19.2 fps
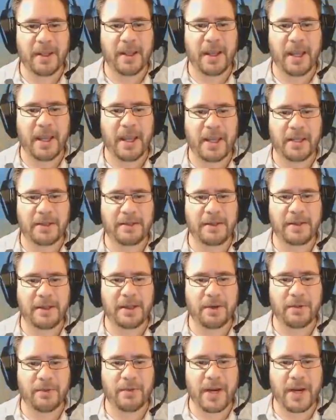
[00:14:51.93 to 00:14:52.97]
and
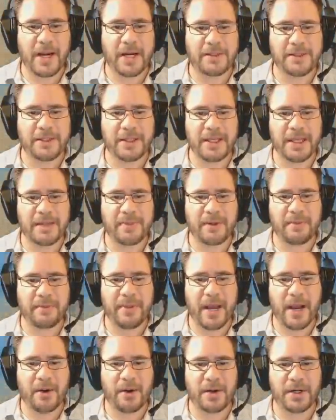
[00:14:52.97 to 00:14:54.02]
the array to keep it
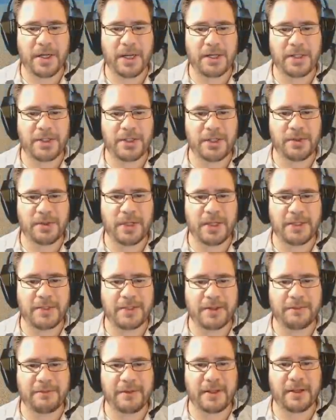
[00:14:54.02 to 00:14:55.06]
powered and shooting
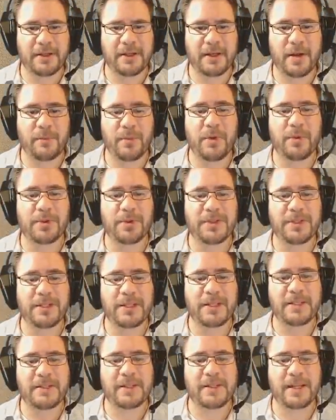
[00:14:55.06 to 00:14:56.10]
stuff in there. And we will see
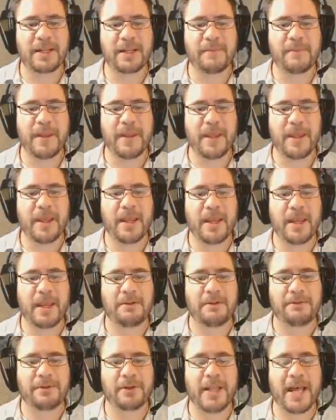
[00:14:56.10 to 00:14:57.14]
this thing in
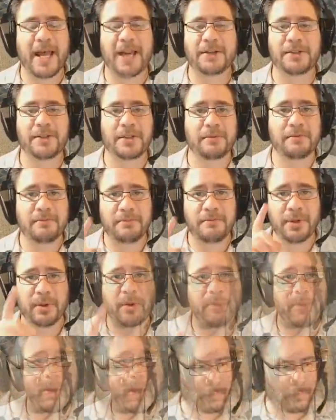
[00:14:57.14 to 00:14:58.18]
full action. Be
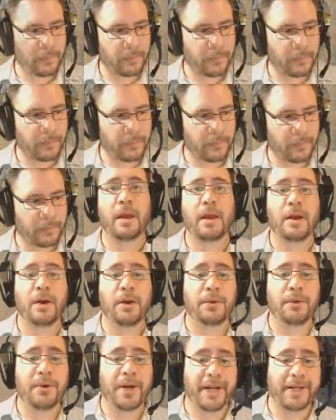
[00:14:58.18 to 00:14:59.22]
right back.
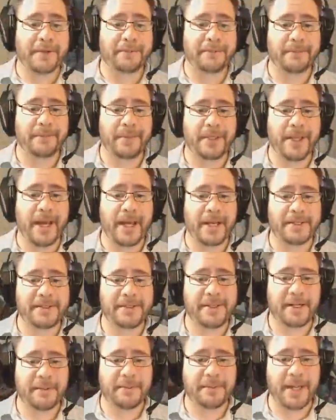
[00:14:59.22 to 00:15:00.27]
Right, got it
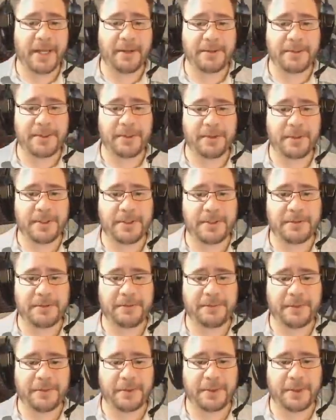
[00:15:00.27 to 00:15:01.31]
set up now so it's
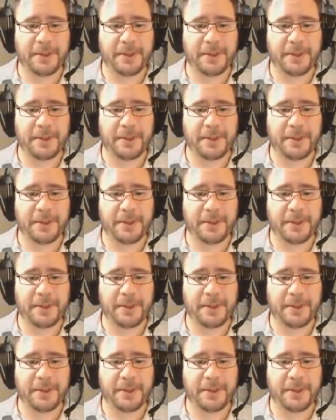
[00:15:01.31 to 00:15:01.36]
full